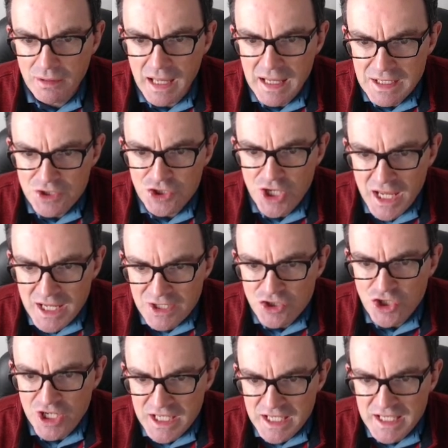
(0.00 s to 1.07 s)
H
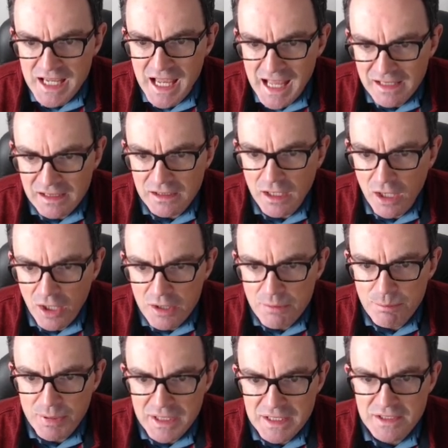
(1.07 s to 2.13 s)
H E L I
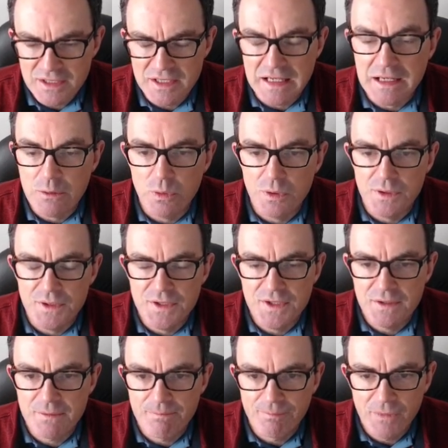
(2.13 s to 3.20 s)
B
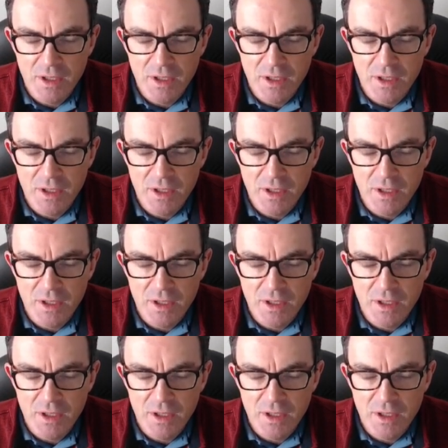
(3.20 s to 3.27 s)
sequence.